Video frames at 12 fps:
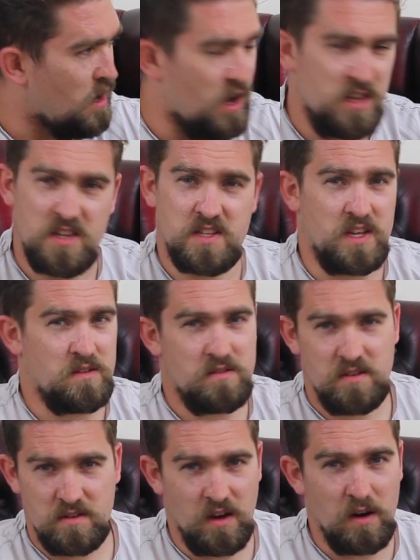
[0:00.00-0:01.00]
I just think
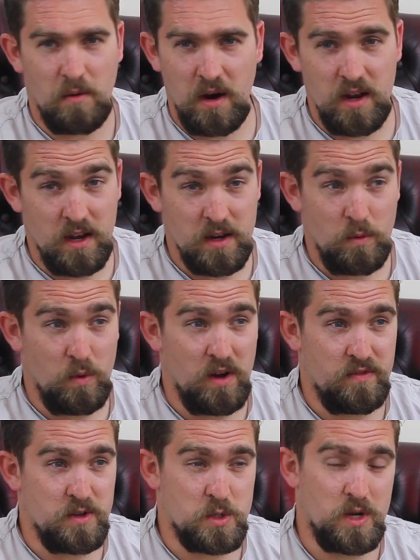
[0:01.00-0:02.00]
go to Isla,
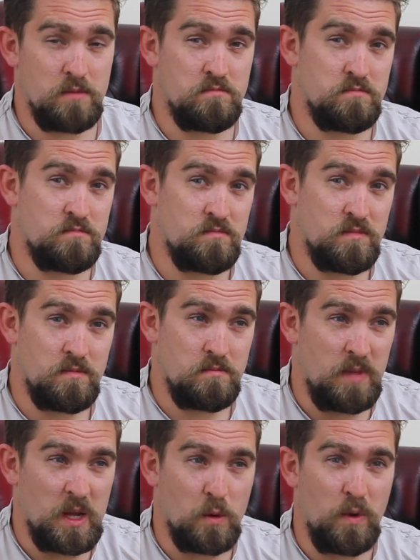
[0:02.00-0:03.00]
worth the trip,
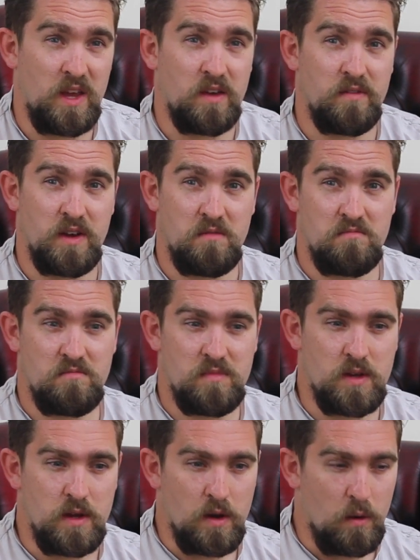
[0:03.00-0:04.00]
make a week of it,
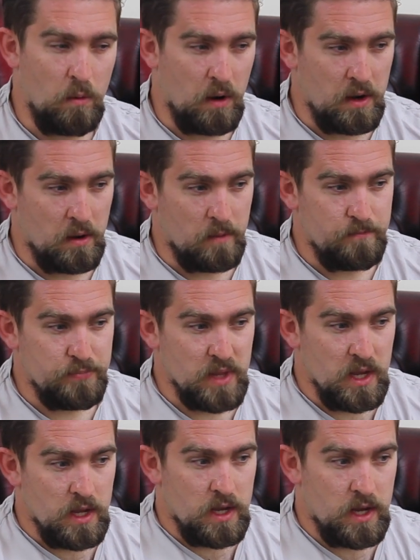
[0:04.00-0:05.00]
why not?
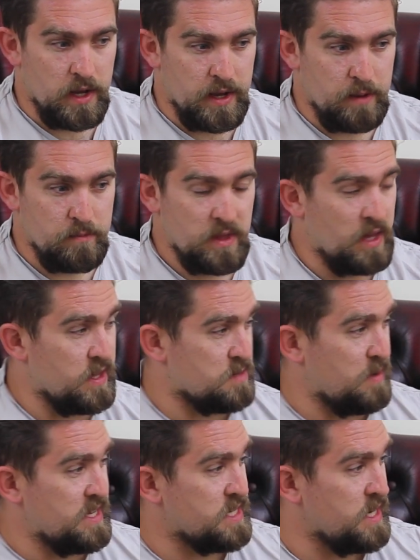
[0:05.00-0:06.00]
Yeah, that's
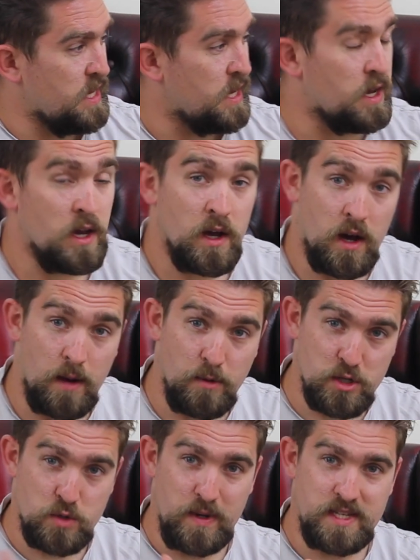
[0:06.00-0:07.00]
basically it. I'm
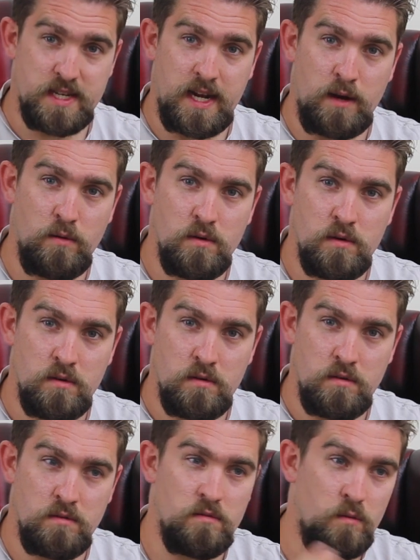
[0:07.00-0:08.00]
on Twitter now,
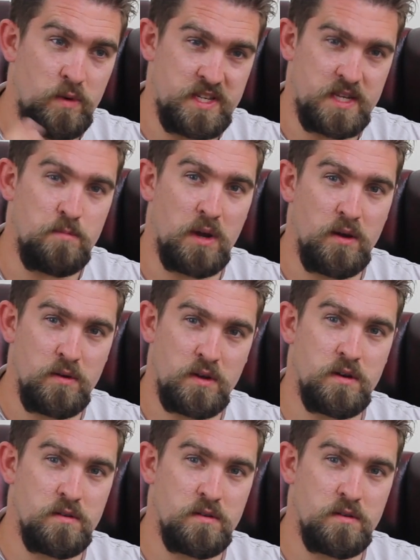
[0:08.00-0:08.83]
Whiskey Bloke.